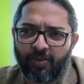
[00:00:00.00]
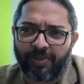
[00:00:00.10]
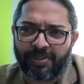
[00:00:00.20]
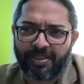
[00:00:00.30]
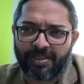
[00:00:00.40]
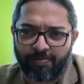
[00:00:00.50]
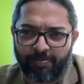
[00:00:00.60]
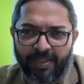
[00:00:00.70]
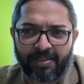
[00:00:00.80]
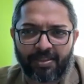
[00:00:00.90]
which is
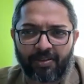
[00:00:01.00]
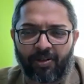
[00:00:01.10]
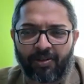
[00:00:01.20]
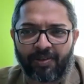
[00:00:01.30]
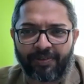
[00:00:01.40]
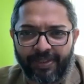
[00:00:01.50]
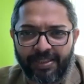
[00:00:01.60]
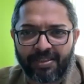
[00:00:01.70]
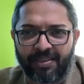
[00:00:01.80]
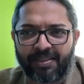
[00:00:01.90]
based a lot on
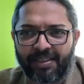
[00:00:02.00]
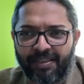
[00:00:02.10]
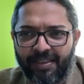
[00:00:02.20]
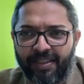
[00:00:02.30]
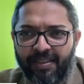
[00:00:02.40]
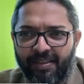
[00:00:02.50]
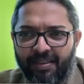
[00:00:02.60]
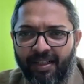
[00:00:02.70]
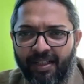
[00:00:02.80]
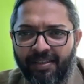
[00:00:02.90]
research and
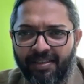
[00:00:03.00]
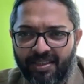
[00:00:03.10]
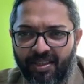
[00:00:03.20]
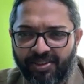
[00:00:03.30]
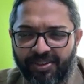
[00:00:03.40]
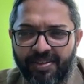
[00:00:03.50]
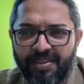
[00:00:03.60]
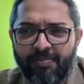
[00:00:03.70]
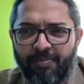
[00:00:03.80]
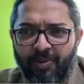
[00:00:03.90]
data and
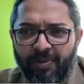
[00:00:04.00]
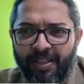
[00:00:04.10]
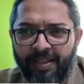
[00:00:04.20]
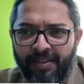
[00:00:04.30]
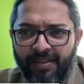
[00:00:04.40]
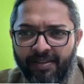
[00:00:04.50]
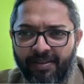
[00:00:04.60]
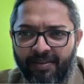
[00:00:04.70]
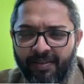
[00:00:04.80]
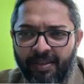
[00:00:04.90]
discussions more than
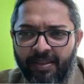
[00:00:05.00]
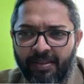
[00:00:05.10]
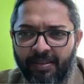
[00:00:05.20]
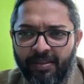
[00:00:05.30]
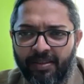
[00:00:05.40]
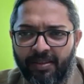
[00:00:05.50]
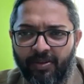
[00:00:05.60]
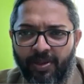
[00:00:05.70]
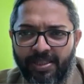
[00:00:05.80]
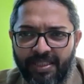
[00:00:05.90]

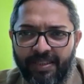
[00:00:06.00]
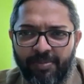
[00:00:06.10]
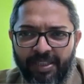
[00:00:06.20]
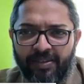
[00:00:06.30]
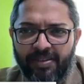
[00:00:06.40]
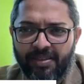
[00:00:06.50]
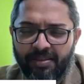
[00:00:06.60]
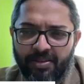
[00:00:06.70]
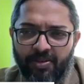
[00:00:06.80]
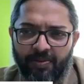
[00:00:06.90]
noisy debates.
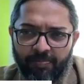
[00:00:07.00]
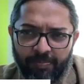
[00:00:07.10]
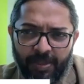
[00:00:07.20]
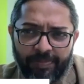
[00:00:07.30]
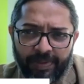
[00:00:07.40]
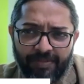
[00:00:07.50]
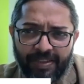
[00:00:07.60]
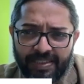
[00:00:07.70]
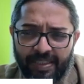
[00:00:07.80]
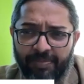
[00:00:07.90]
So people have
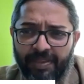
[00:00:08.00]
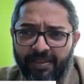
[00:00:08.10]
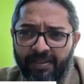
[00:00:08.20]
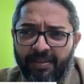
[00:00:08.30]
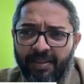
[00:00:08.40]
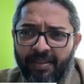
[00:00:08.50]
accepted it.